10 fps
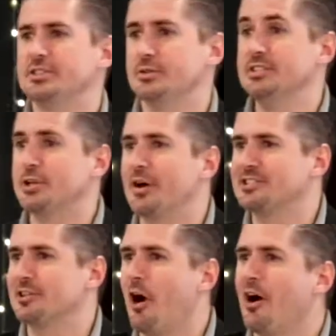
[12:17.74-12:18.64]
to do. And so
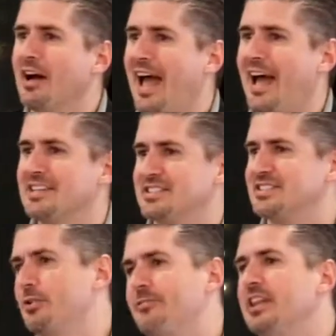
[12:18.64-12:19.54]
as long as,
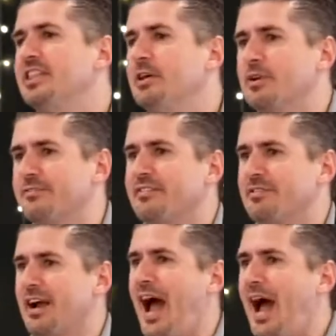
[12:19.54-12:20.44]
so if anything would have
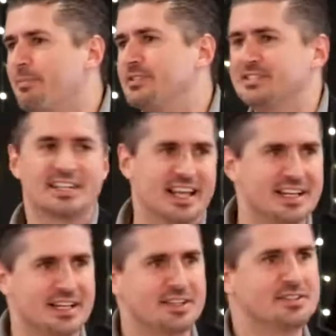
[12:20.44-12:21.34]
ever happened to
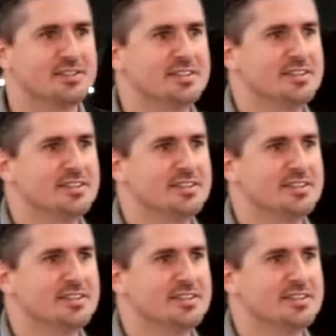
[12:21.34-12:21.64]
Gideon,